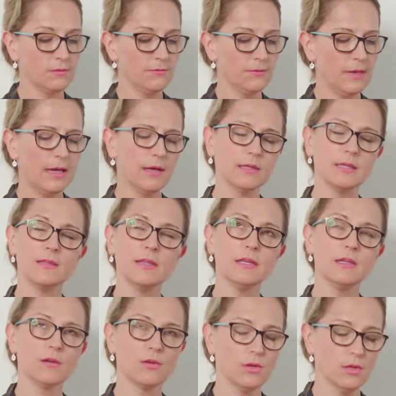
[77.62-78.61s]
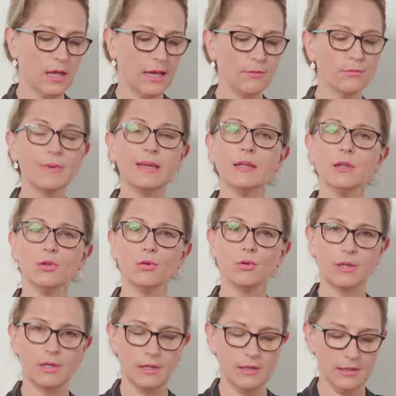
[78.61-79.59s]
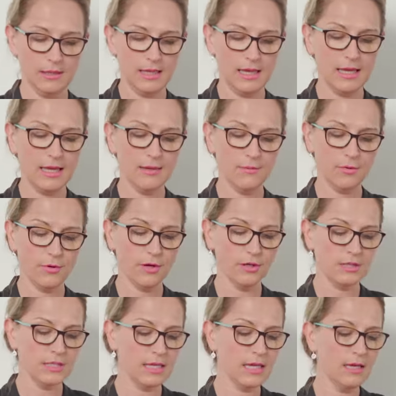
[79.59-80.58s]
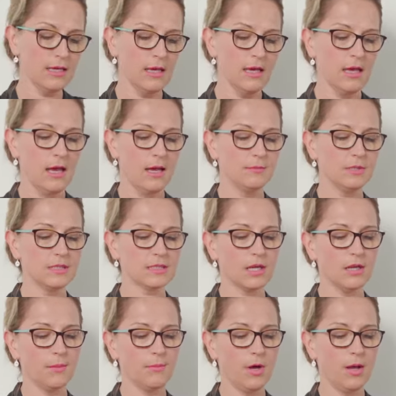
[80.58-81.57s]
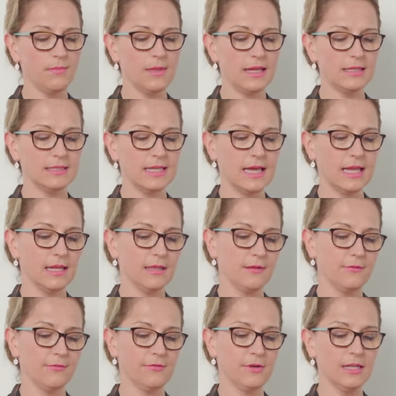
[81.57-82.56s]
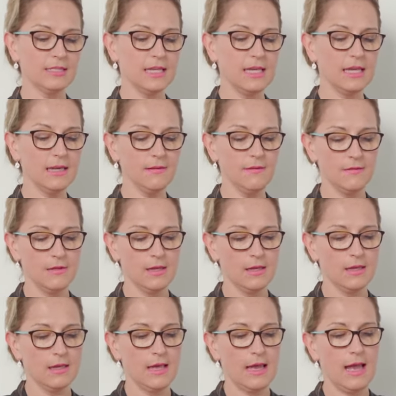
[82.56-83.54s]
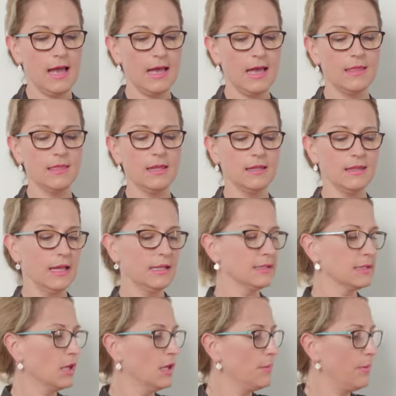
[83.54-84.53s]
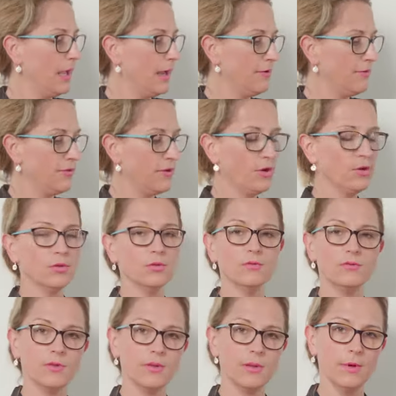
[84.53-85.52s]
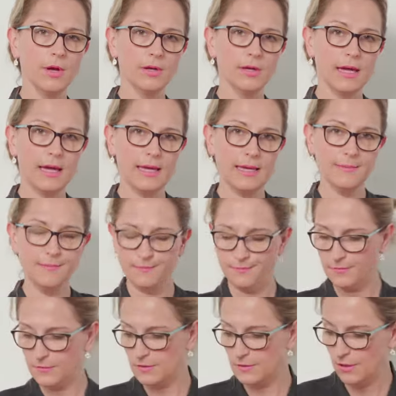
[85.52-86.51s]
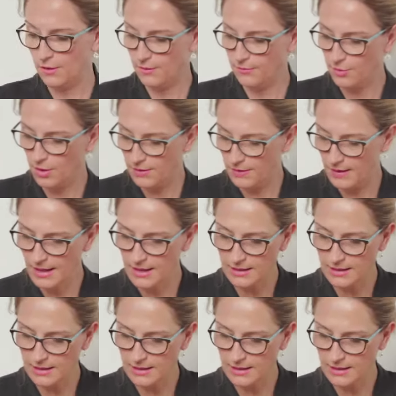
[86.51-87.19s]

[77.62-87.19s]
I think I call it like Real Look King Protea. I'm just going to pop that down at the front here, and then that's going to be our focal for the bouquet. So I've got that,